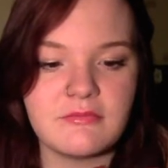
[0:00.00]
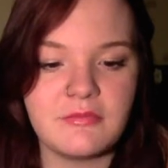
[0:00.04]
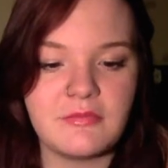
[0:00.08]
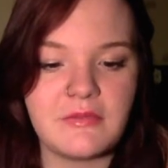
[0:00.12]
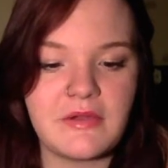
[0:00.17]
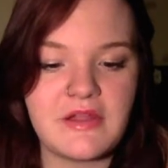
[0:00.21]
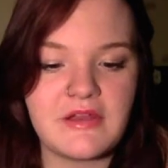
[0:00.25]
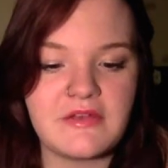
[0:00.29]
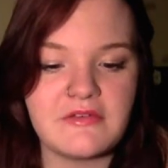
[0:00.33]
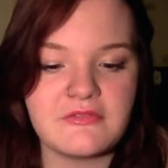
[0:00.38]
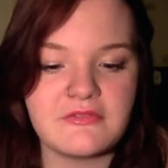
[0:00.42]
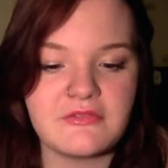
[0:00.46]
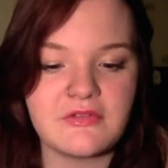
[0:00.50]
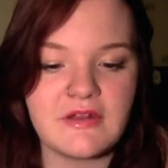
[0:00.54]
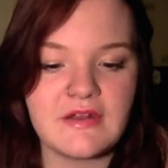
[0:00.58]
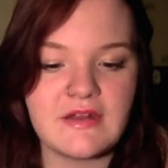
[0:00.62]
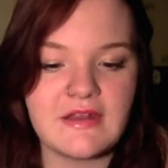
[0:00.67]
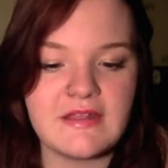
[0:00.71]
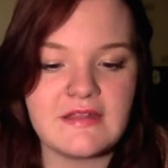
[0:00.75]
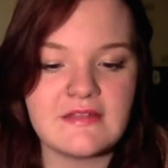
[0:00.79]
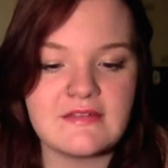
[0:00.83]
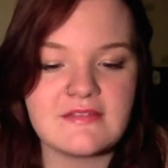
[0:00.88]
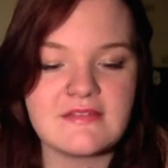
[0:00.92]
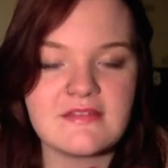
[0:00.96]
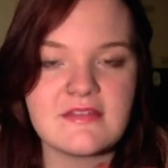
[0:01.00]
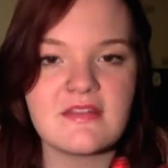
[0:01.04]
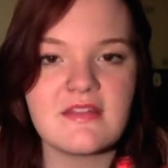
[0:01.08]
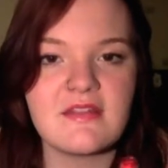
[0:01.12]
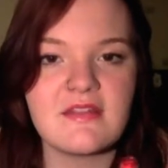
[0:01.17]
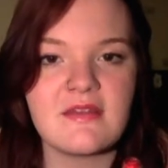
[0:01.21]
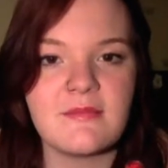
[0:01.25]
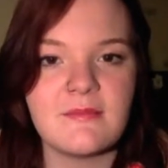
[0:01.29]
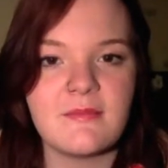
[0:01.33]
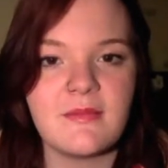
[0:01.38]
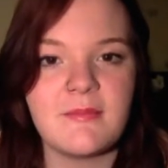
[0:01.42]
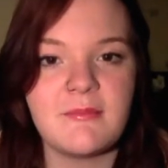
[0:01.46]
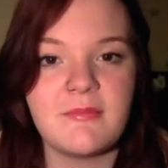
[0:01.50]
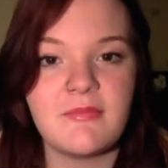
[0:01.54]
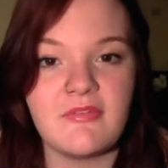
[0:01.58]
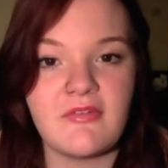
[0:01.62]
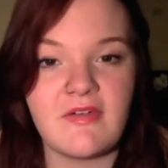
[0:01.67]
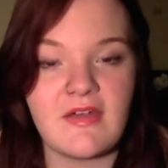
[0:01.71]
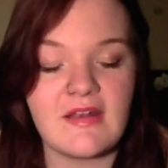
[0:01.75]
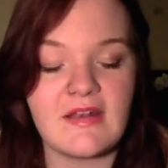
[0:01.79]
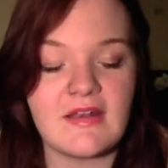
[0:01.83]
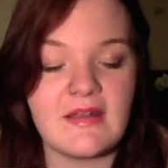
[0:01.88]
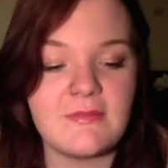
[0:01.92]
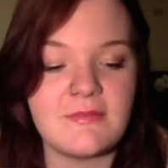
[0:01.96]
weren't really into them. I
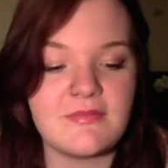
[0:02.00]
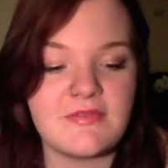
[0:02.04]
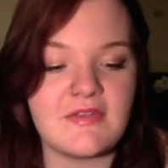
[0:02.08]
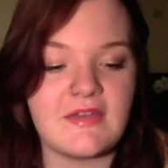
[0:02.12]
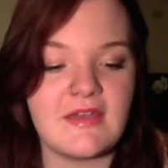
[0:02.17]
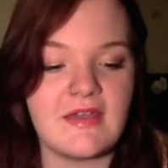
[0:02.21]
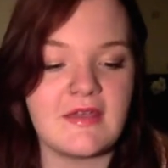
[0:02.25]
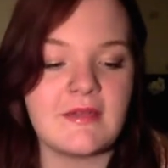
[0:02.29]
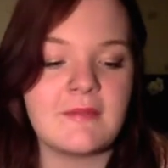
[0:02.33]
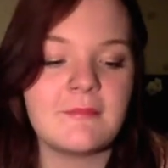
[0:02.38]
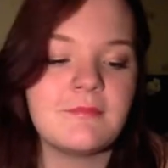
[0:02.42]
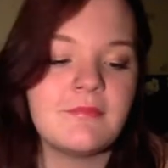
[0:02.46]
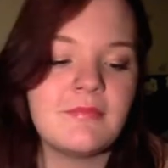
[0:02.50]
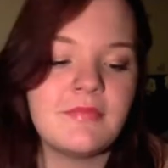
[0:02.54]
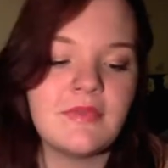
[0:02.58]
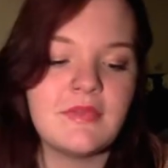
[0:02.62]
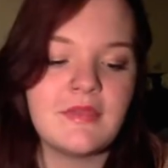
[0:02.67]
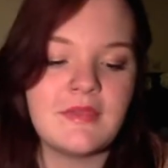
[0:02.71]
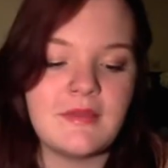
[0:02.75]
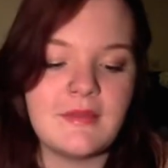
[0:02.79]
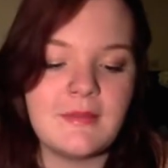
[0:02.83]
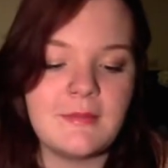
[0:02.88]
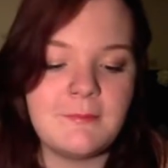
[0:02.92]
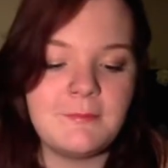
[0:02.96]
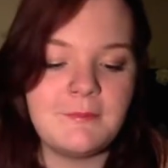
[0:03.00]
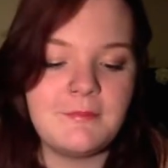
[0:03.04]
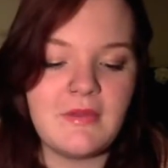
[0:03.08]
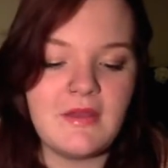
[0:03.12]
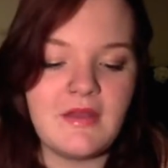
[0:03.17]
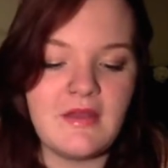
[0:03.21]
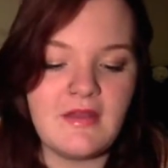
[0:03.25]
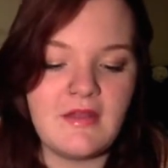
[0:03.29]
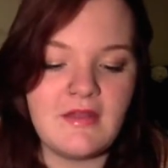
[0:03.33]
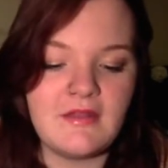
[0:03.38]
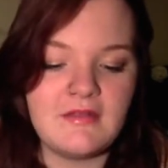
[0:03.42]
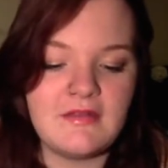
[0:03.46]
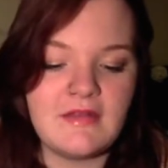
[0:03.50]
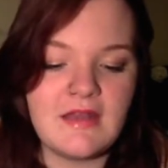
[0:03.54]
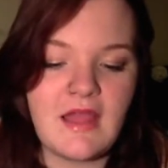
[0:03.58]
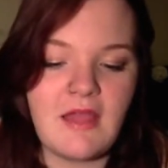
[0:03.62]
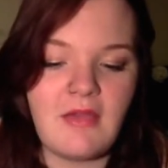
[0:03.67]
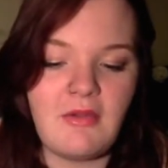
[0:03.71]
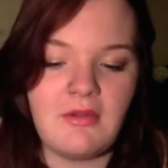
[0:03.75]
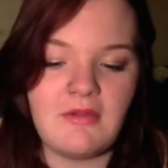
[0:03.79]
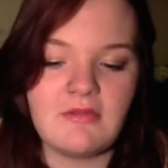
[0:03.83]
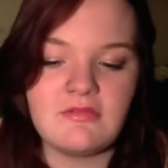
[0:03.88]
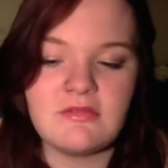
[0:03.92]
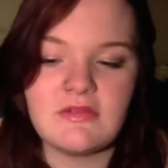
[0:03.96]
prefer lipstick. But
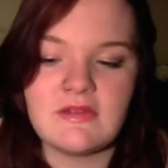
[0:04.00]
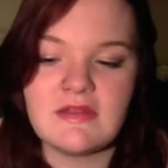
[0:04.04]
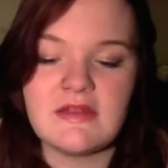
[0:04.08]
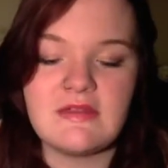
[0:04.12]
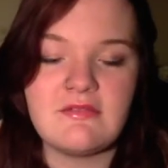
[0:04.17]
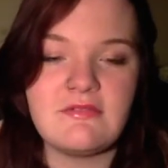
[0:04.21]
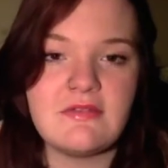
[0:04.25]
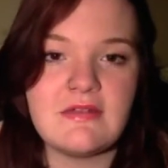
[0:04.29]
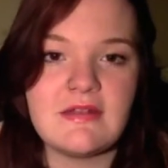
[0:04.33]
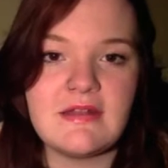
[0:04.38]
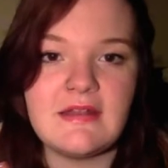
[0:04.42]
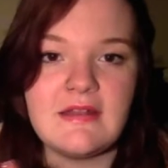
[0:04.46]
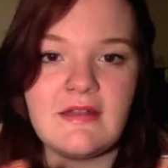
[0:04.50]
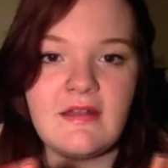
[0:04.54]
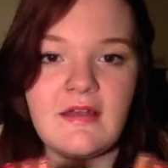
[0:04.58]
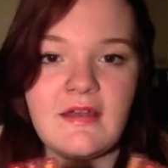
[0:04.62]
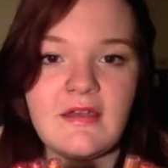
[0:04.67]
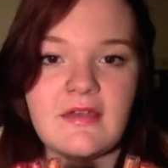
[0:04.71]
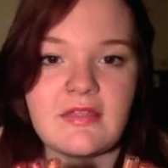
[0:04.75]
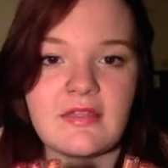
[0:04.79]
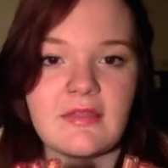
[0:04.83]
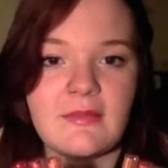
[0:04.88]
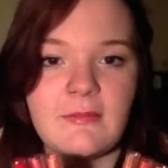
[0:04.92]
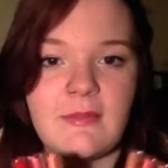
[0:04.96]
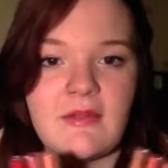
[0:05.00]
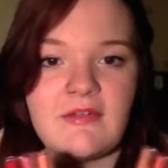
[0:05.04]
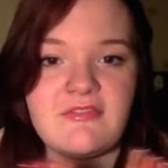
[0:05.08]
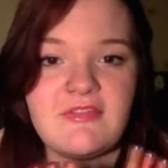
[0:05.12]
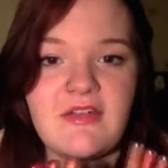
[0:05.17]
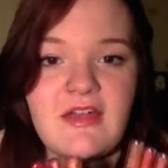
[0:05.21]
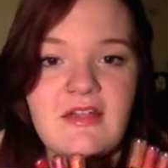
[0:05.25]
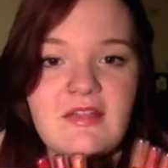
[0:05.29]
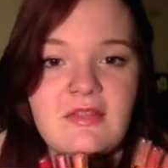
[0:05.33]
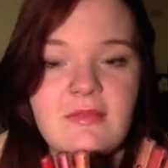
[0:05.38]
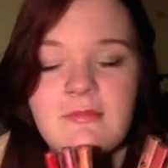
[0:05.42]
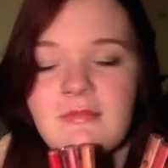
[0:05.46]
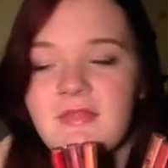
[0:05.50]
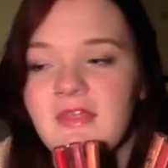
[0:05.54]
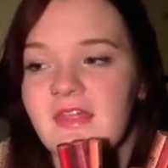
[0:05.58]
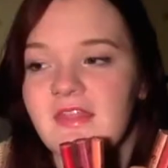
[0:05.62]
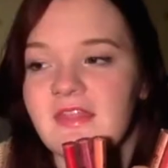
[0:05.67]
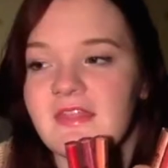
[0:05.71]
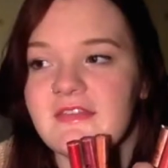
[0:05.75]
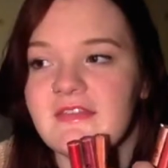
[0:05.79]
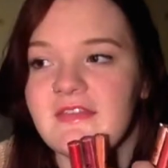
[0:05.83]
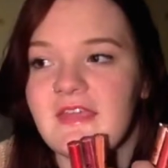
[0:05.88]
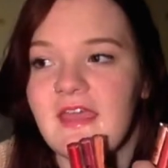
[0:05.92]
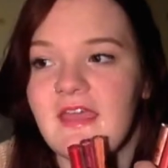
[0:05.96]
now I really, really like them. I found them the
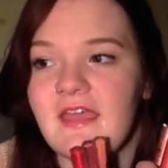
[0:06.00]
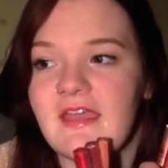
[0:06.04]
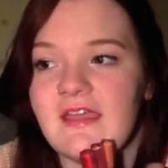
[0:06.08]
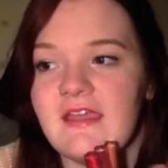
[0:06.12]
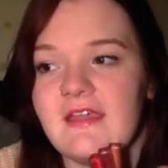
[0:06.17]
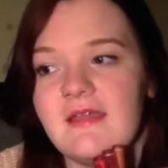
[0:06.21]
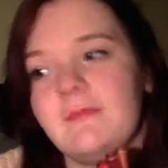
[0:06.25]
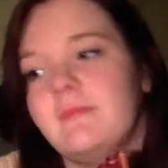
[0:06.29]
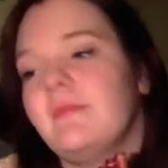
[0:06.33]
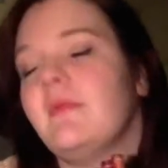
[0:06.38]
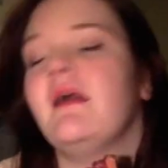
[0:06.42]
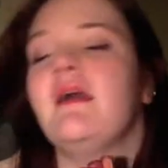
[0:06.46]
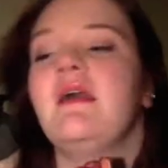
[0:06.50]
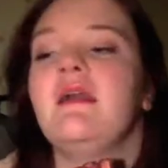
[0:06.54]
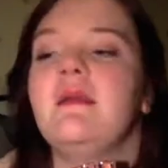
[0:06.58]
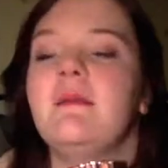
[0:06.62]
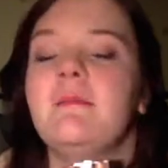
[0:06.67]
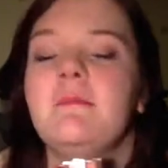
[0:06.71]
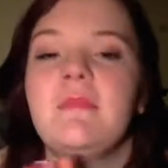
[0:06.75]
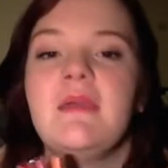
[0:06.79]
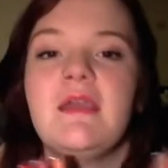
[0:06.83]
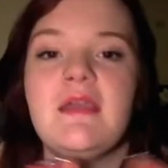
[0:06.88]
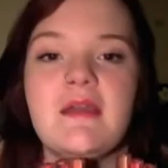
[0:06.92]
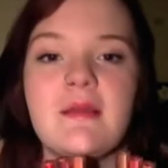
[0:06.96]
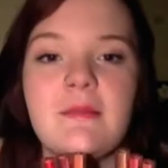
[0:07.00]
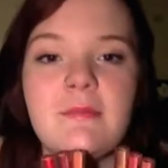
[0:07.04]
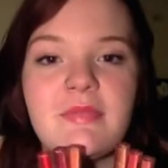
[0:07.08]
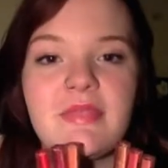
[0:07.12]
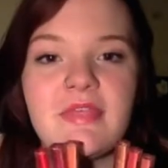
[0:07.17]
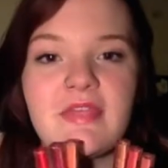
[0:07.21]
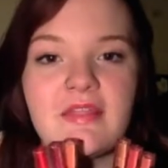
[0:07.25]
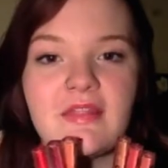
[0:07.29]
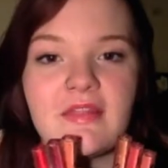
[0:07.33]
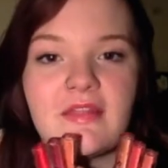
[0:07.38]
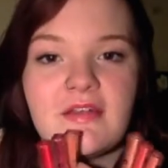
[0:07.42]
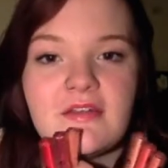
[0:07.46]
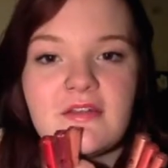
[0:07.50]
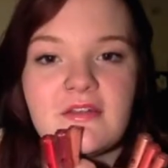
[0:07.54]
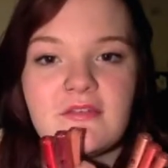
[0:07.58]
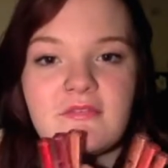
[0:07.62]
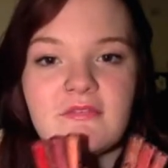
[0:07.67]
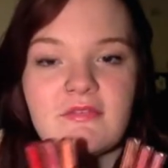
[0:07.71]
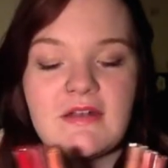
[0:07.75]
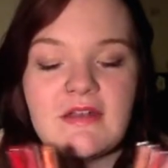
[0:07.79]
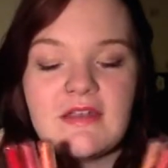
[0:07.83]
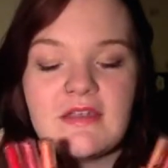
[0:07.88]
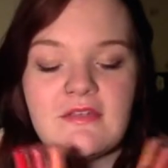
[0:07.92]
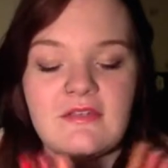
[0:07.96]
other day in my makeup thing that I don't
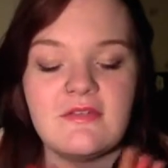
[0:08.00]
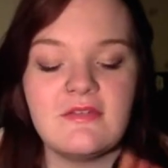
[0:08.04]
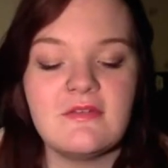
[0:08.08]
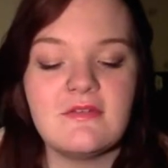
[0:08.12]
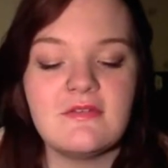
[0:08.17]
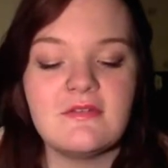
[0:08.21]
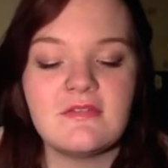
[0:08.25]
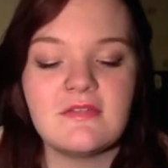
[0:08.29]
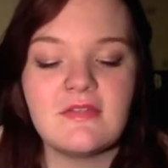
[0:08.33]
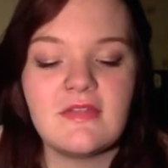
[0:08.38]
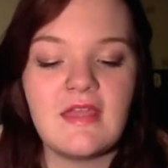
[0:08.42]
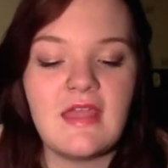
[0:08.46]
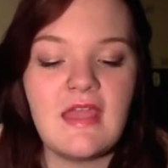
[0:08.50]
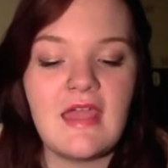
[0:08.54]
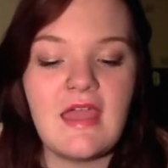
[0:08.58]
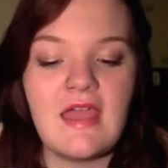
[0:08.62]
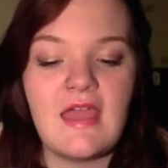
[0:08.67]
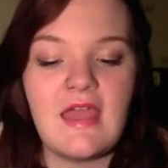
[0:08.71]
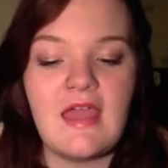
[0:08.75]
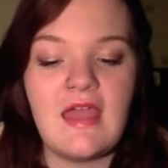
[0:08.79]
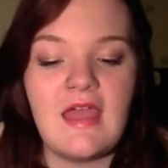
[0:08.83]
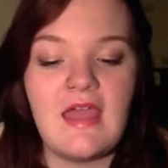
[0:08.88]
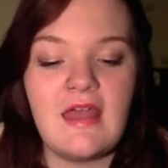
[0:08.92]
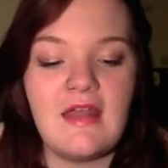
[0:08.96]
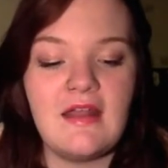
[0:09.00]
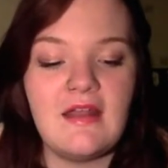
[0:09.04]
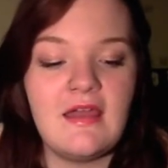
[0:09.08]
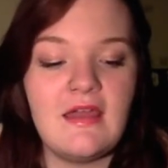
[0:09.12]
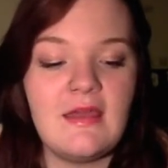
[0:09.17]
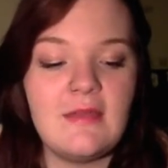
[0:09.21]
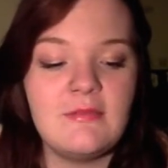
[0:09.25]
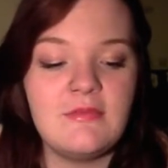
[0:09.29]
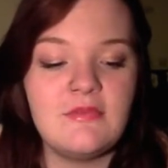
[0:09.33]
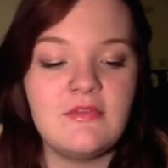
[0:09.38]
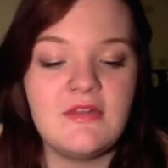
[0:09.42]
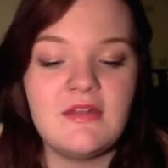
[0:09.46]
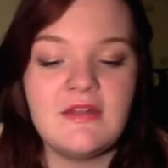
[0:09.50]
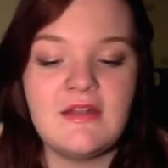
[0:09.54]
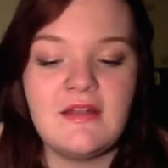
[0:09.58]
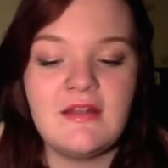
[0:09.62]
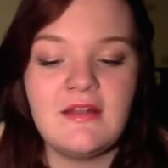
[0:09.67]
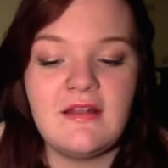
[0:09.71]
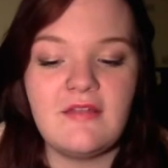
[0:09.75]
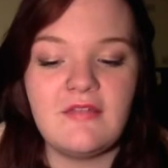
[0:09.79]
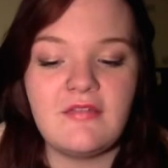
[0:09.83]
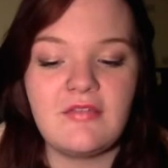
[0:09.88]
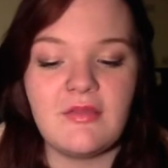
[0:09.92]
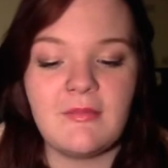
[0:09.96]
really use. And I absolutely
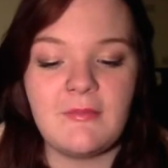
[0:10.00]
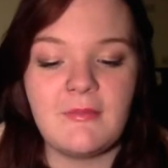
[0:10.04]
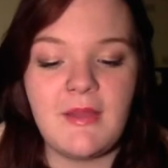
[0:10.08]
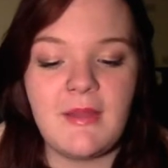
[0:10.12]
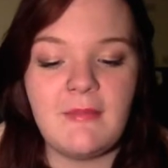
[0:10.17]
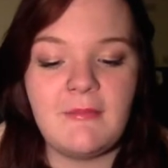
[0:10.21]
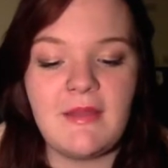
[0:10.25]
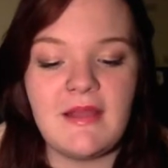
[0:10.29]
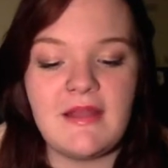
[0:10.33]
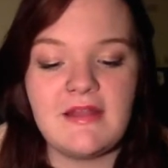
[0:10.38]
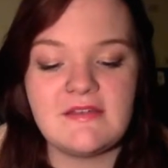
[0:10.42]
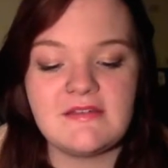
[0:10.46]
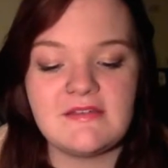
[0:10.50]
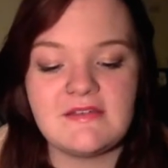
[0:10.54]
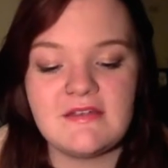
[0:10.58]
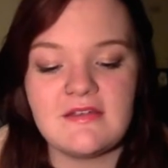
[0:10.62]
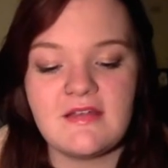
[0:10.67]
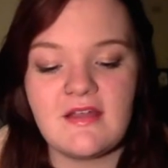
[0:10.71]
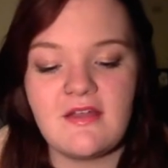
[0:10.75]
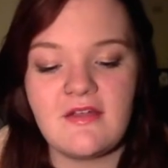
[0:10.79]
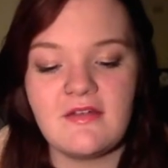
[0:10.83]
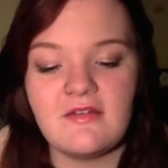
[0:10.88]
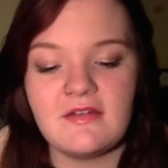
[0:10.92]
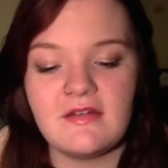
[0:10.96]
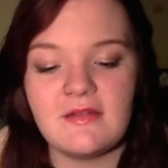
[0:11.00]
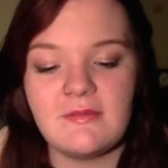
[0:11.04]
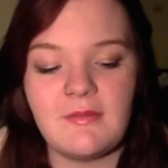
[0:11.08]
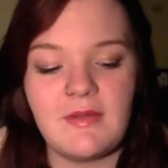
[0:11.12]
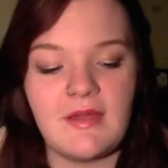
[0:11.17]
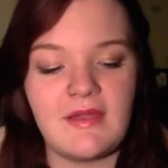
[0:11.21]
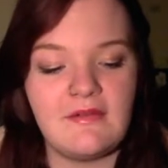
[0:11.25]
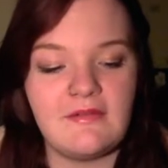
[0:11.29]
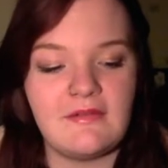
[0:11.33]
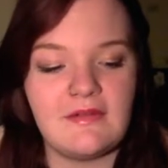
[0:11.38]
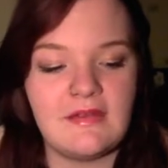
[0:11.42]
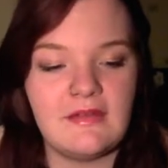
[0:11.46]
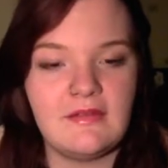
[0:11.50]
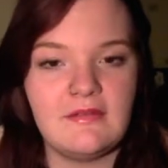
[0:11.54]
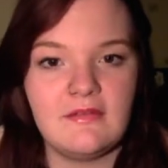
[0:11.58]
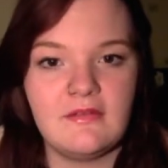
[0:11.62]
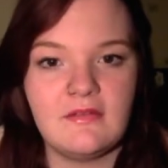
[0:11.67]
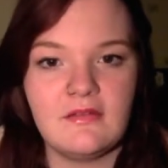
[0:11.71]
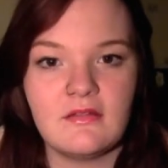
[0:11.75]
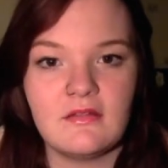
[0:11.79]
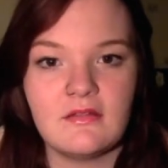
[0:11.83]
love them. I'm actually currently wearing,